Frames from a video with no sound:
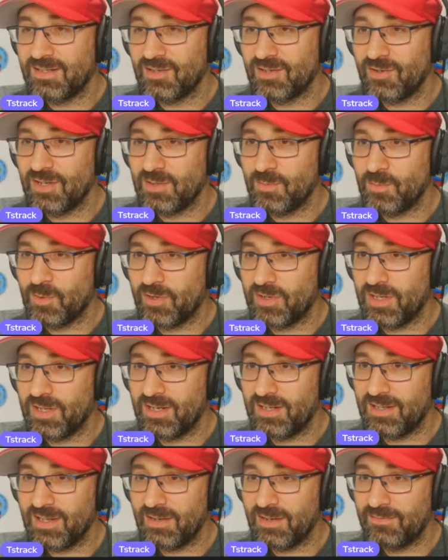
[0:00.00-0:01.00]
there anyone
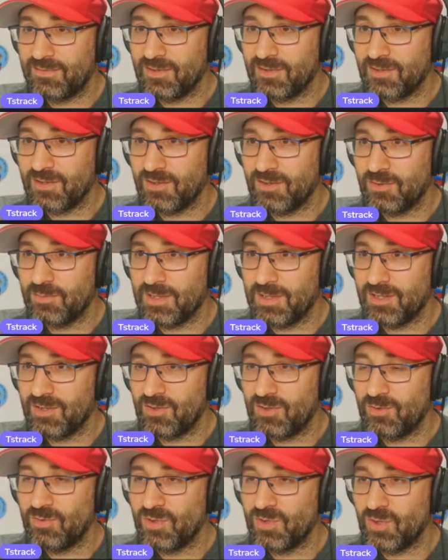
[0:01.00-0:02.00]
like left at QB
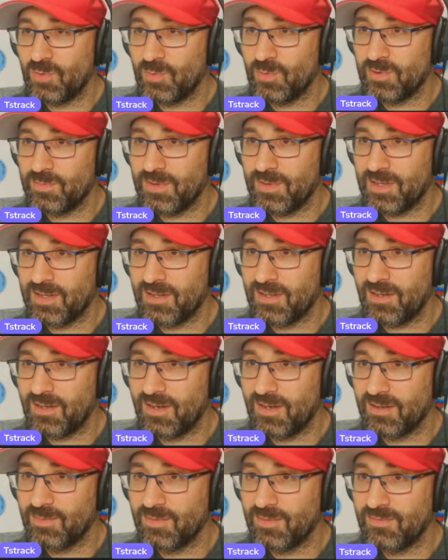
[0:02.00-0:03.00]
who you would make an
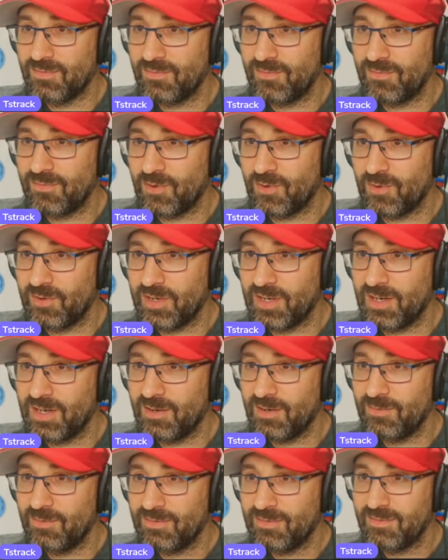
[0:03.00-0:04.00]
argument for
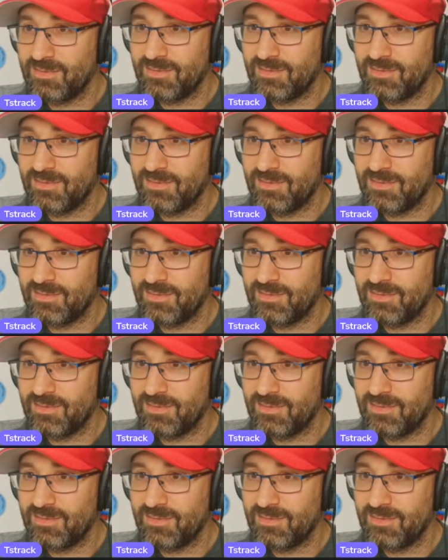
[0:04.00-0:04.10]
now?